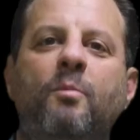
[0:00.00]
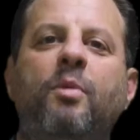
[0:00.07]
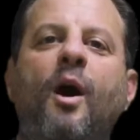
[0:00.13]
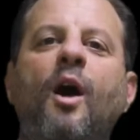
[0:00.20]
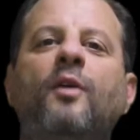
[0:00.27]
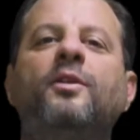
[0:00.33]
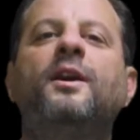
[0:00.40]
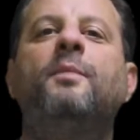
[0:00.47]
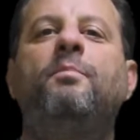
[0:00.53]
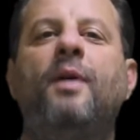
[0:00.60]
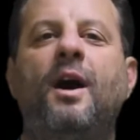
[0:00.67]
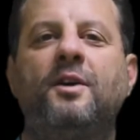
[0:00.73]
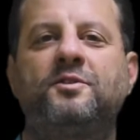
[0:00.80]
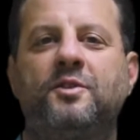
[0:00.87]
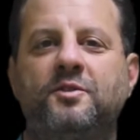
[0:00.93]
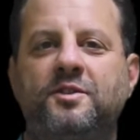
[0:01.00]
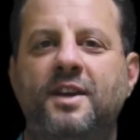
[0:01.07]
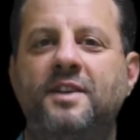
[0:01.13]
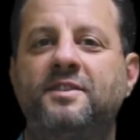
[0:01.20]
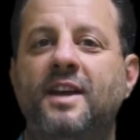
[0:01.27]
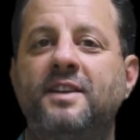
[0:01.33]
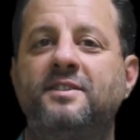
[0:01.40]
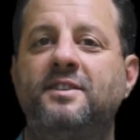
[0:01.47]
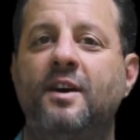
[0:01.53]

Paul the Apostle says that